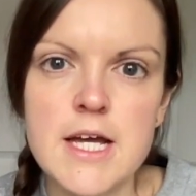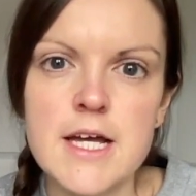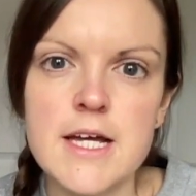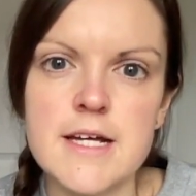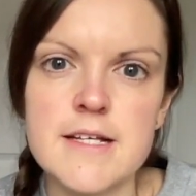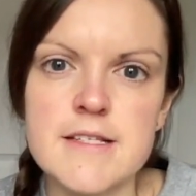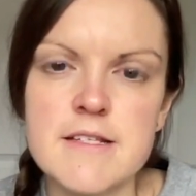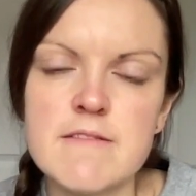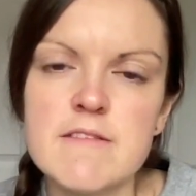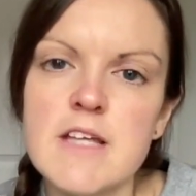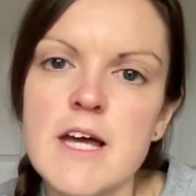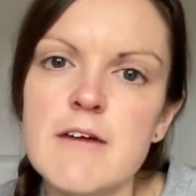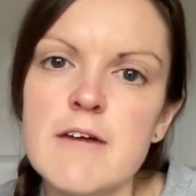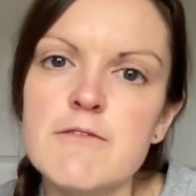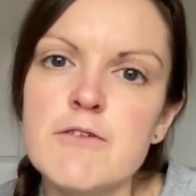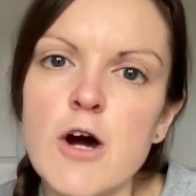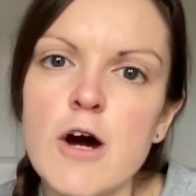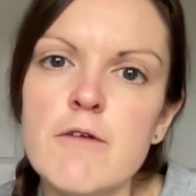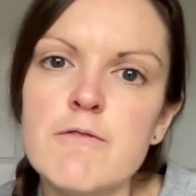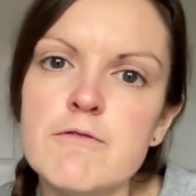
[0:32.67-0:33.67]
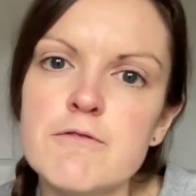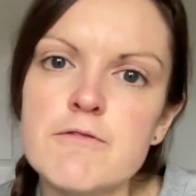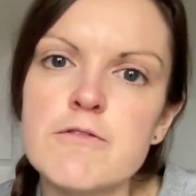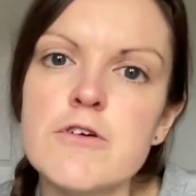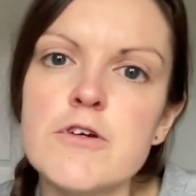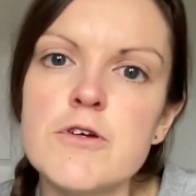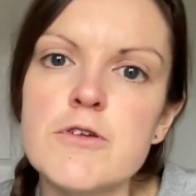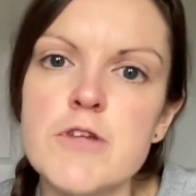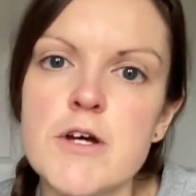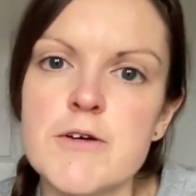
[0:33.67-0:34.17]
is that they've gone
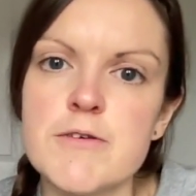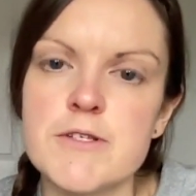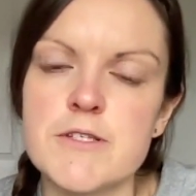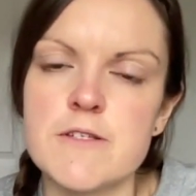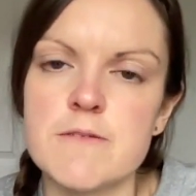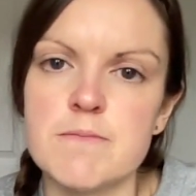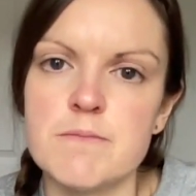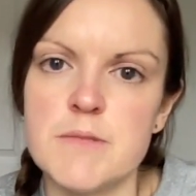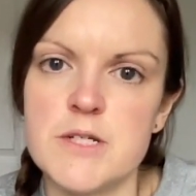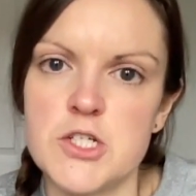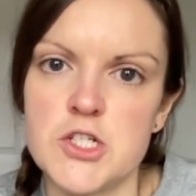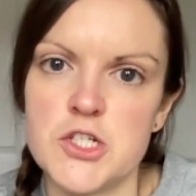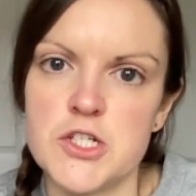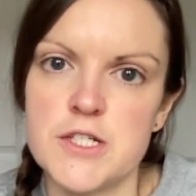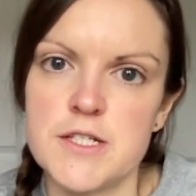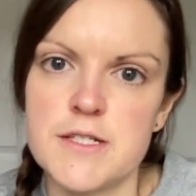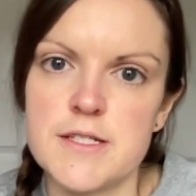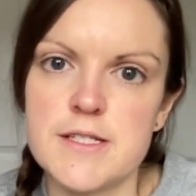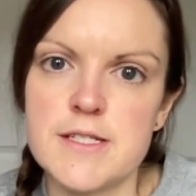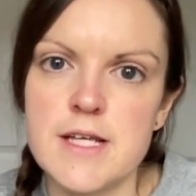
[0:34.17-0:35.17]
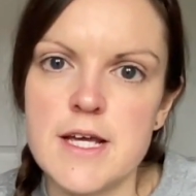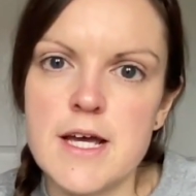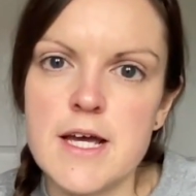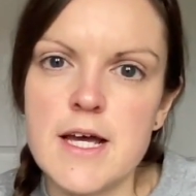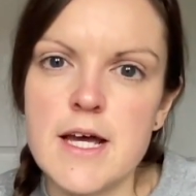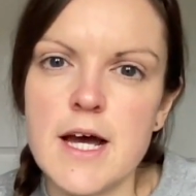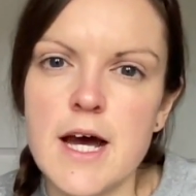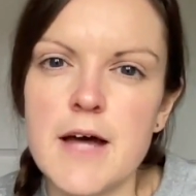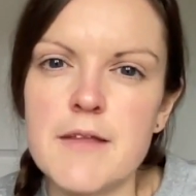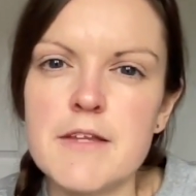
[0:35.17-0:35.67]
through those submissions
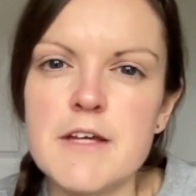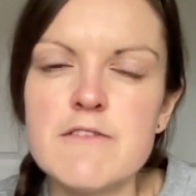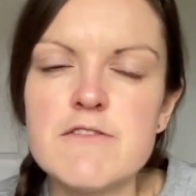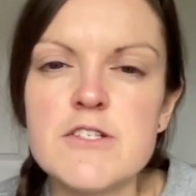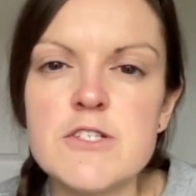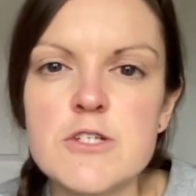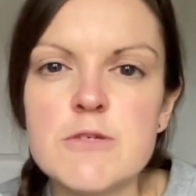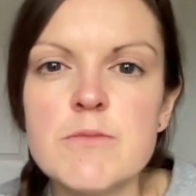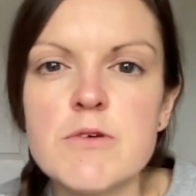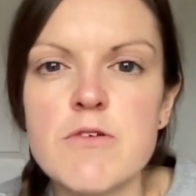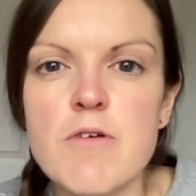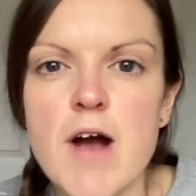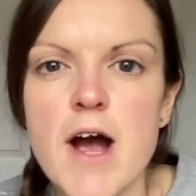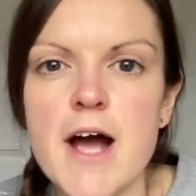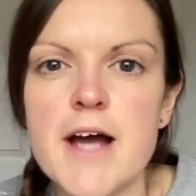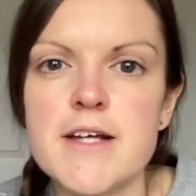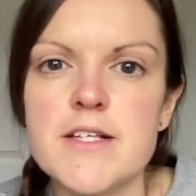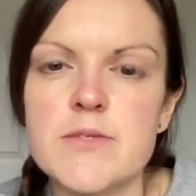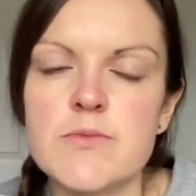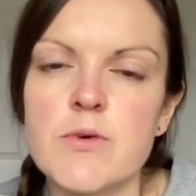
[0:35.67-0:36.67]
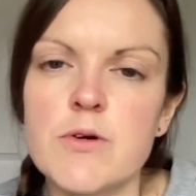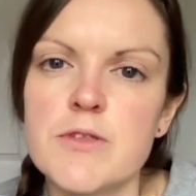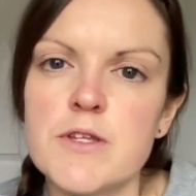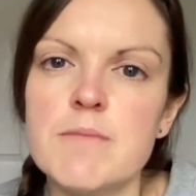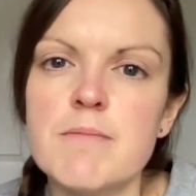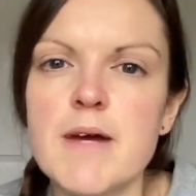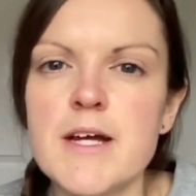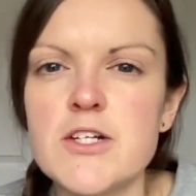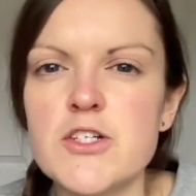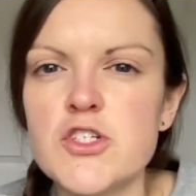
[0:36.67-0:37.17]
and they've summarised what the
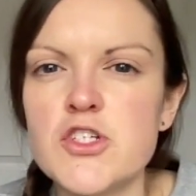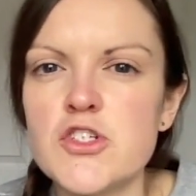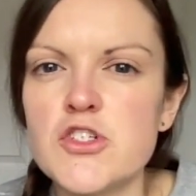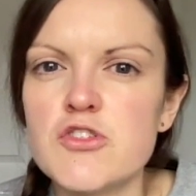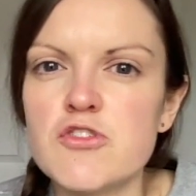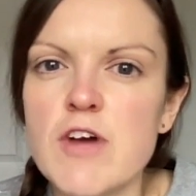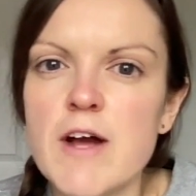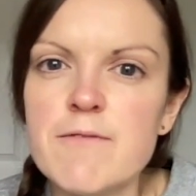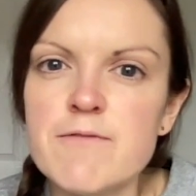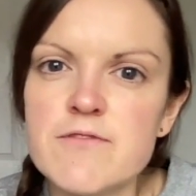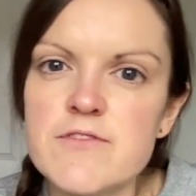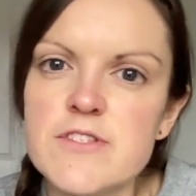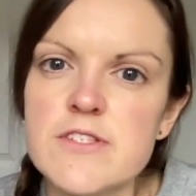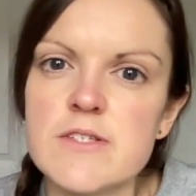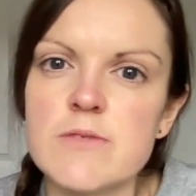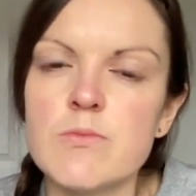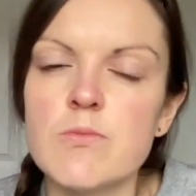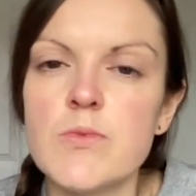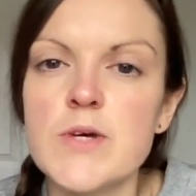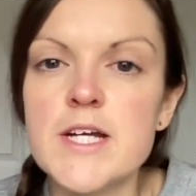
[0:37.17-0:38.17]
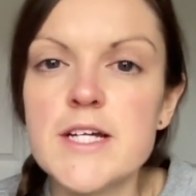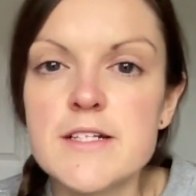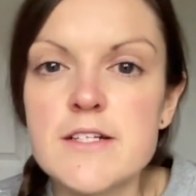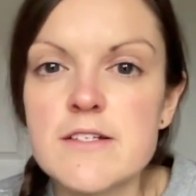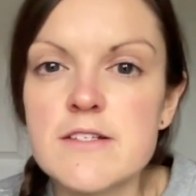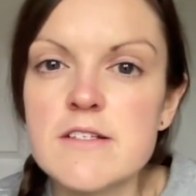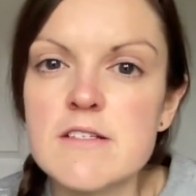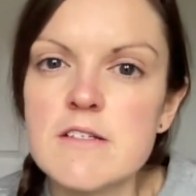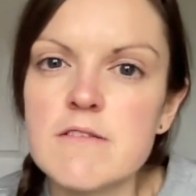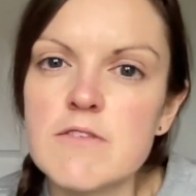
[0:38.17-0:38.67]
main strengths and
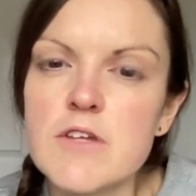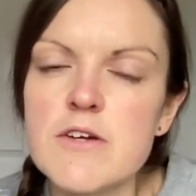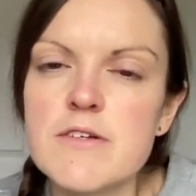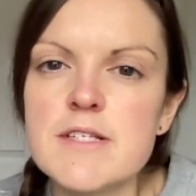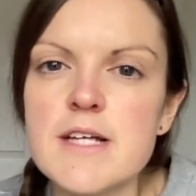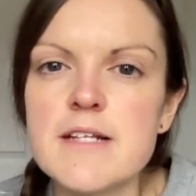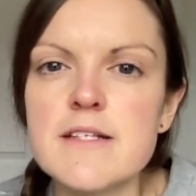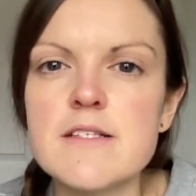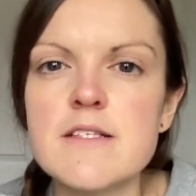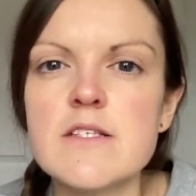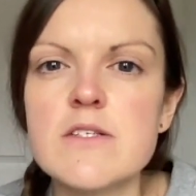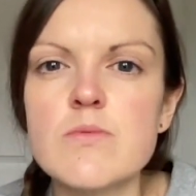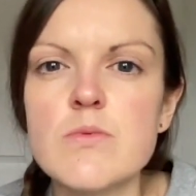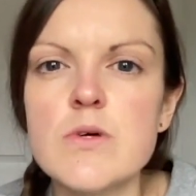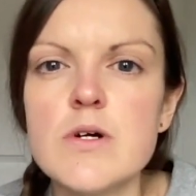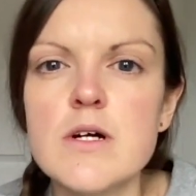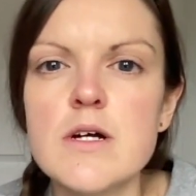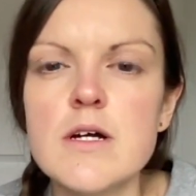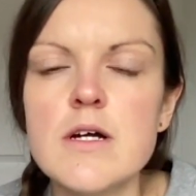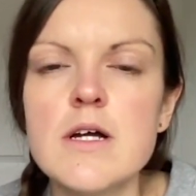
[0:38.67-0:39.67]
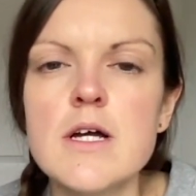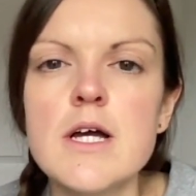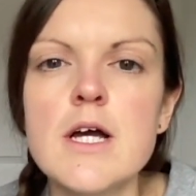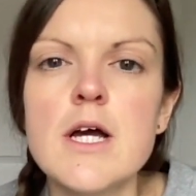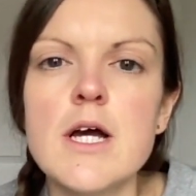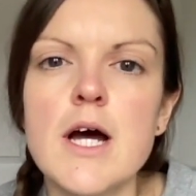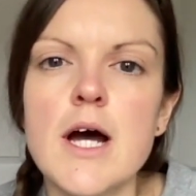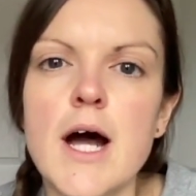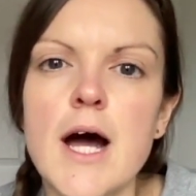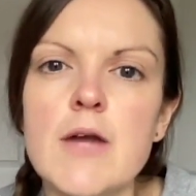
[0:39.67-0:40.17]
weaknesses of those answers were,
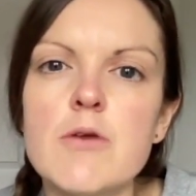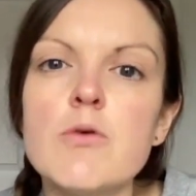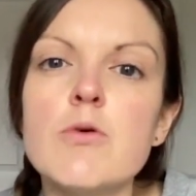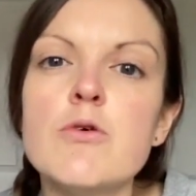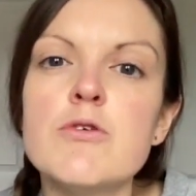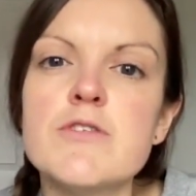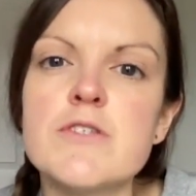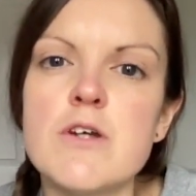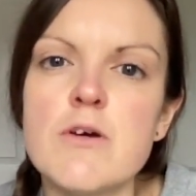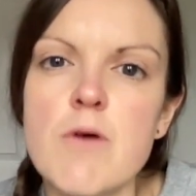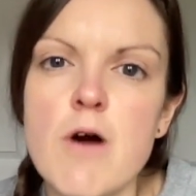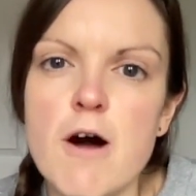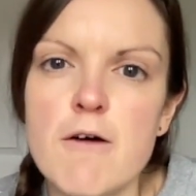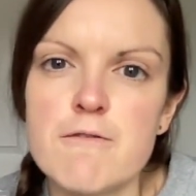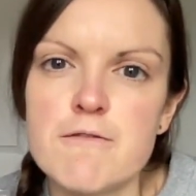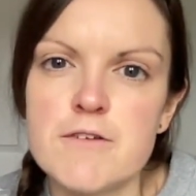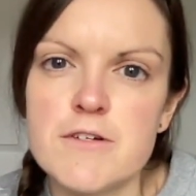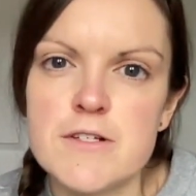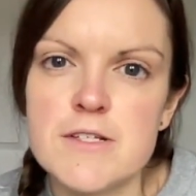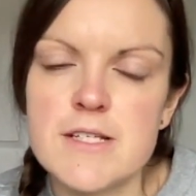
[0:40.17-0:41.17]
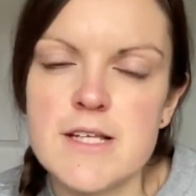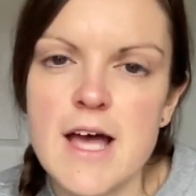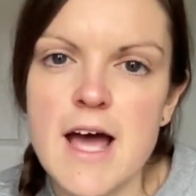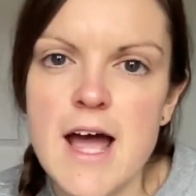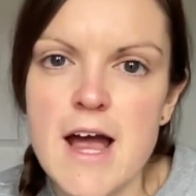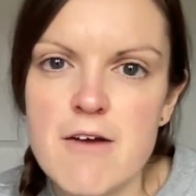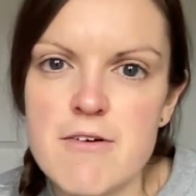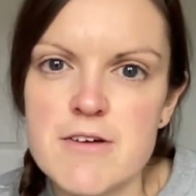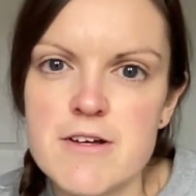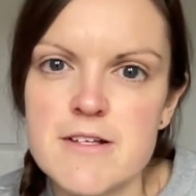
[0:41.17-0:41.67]
and also offered
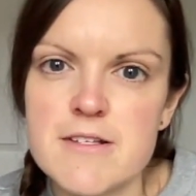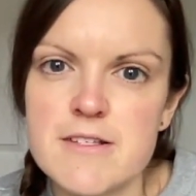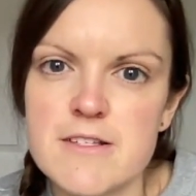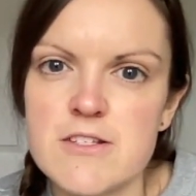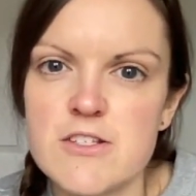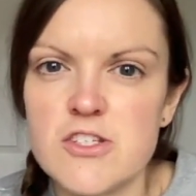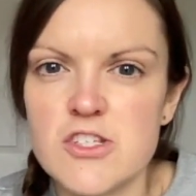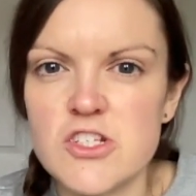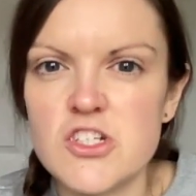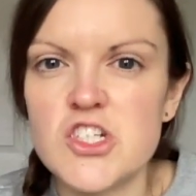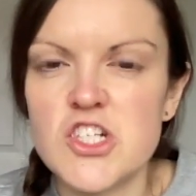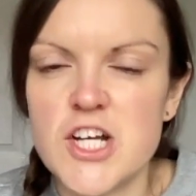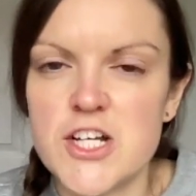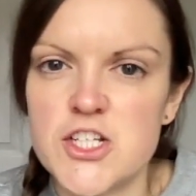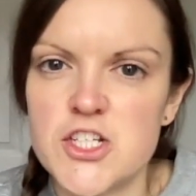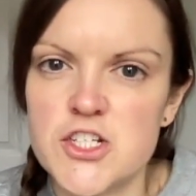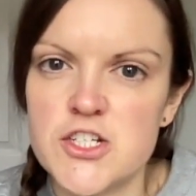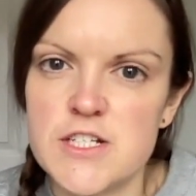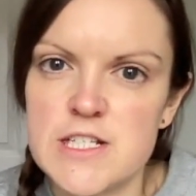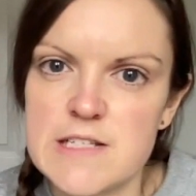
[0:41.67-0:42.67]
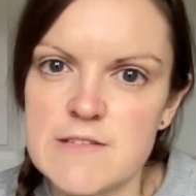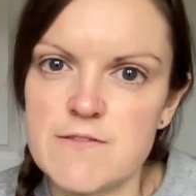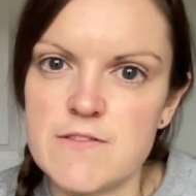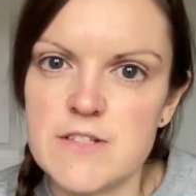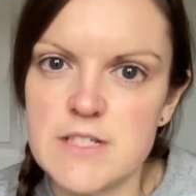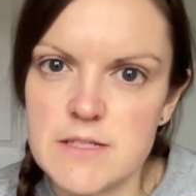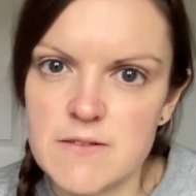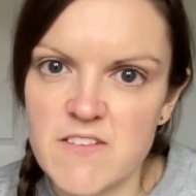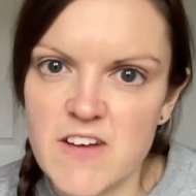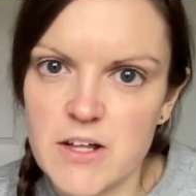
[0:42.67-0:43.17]
areas and suggestions for
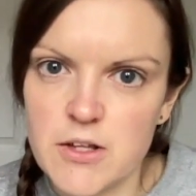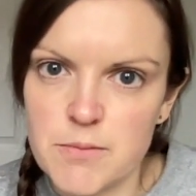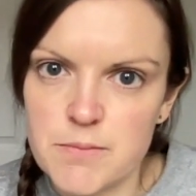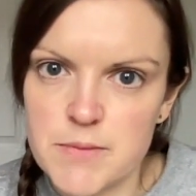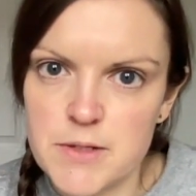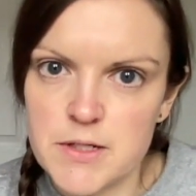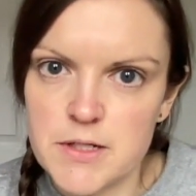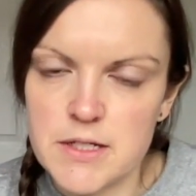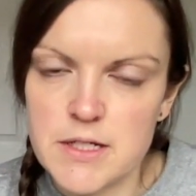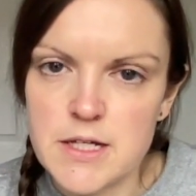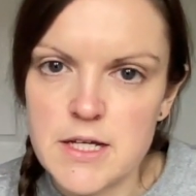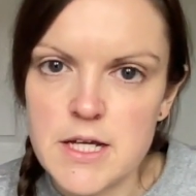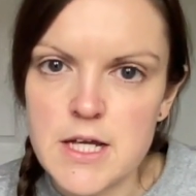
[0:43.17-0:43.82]
development.